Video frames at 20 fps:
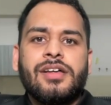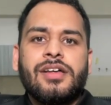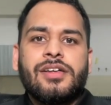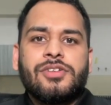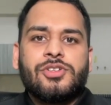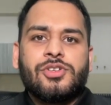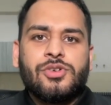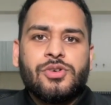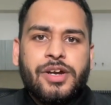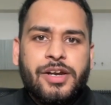
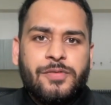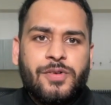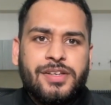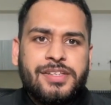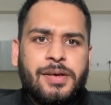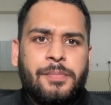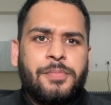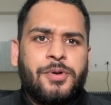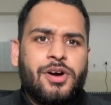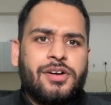So it was
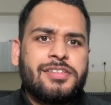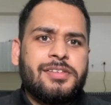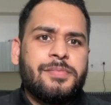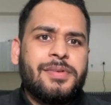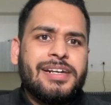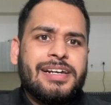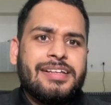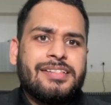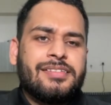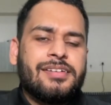
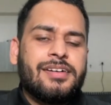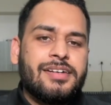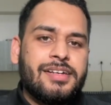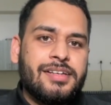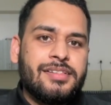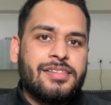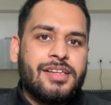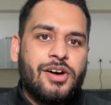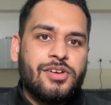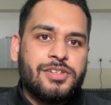approximately
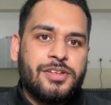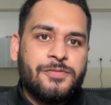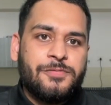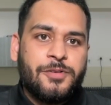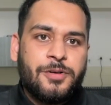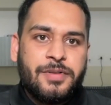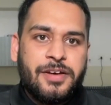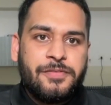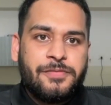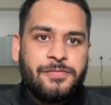13,000 for
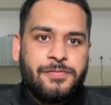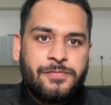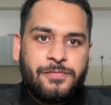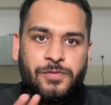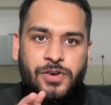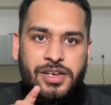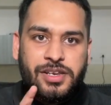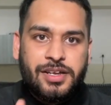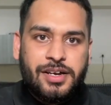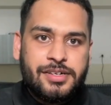my
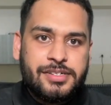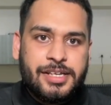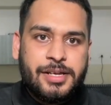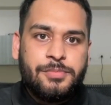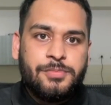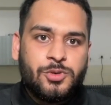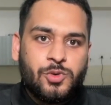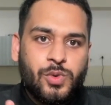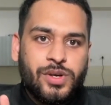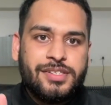one
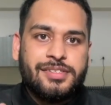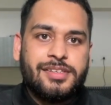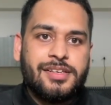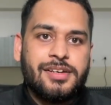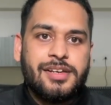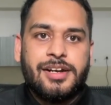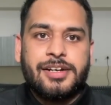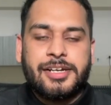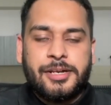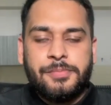
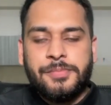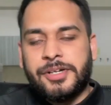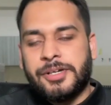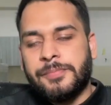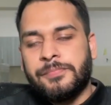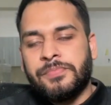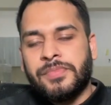single attempt.